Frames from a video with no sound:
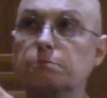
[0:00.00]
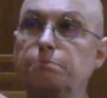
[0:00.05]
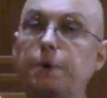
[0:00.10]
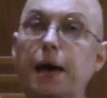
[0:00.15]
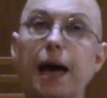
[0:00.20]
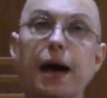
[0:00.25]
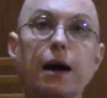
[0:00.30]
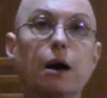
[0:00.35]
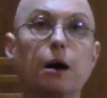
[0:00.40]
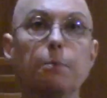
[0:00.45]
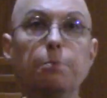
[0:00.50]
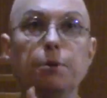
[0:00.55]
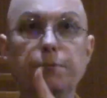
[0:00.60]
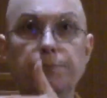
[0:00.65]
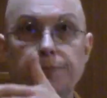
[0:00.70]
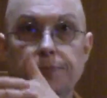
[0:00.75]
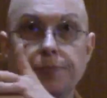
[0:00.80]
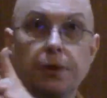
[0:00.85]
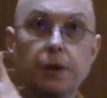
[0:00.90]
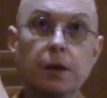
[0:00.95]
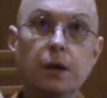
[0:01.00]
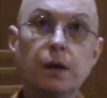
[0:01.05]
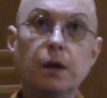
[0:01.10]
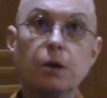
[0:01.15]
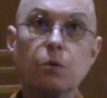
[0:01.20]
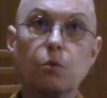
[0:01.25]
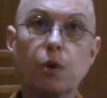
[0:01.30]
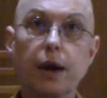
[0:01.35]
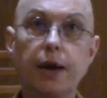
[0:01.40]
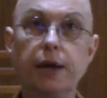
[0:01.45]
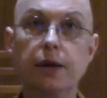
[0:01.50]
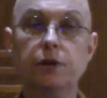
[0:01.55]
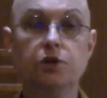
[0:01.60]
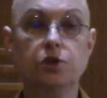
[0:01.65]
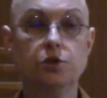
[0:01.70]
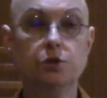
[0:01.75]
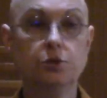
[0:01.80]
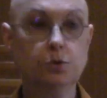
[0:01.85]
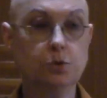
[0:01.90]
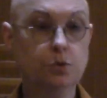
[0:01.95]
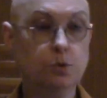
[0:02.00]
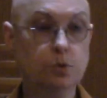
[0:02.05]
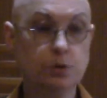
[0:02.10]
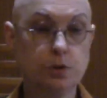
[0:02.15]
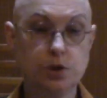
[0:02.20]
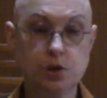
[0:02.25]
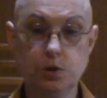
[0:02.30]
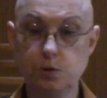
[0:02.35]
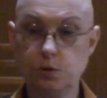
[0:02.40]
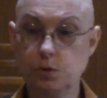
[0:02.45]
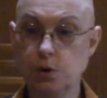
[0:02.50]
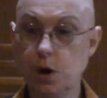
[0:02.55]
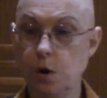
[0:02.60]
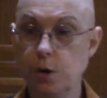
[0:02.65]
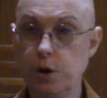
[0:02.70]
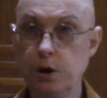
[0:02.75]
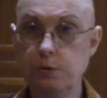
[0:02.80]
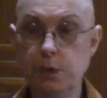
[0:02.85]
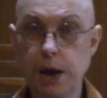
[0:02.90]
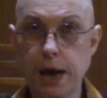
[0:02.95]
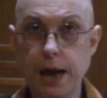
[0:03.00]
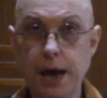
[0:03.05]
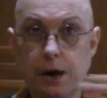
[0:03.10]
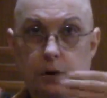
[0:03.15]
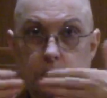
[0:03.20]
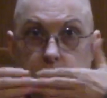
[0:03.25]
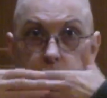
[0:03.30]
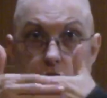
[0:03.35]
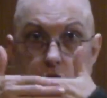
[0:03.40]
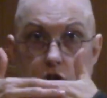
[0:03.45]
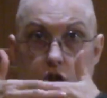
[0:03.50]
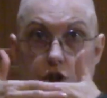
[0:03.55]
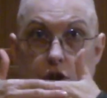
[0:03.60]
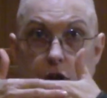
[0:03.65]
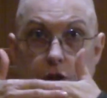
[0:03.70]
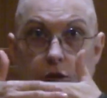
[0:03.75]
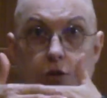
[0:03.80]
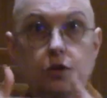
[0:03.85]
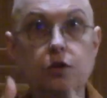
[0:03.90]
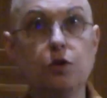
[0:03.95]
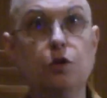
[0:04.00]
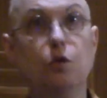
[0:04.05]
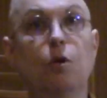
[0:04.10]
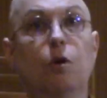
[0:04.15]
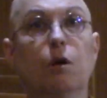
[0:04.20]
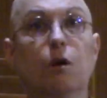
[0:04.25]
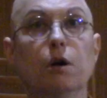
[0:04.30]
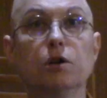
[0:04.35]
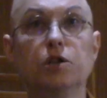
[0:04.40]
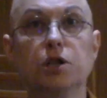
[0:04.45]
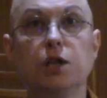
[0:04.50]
back up, right? To go in my house and shut the door,